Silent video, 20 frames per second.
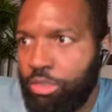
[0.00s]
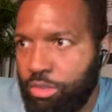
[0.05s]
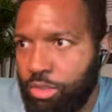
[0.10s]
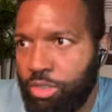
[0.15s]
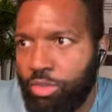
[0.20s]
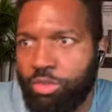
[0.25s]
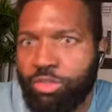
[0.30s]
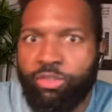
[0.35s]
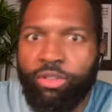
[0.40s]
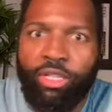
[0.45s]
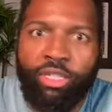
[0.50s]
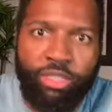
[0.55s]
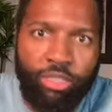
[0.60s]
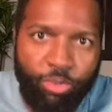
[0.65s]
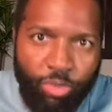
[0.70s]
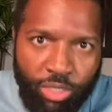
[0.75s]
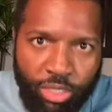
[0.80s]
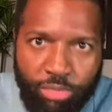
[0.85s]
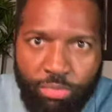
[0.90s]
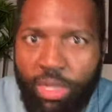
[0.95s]
they say, go
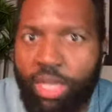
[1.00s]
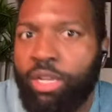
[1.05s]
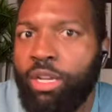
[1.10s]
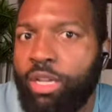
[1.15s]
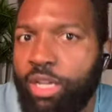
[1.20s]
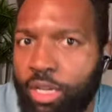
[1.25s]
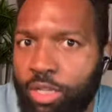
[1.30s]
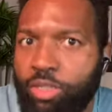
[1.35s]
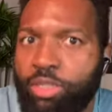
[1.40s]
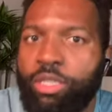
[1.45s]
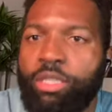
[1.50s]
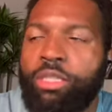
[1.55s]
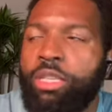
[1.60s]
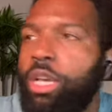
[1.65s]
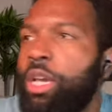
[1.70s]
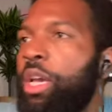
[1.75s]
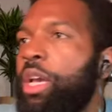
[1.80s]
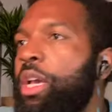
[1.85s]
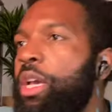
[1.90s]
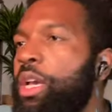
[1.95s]
take our money, do the
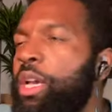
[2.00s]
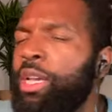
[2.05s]
crime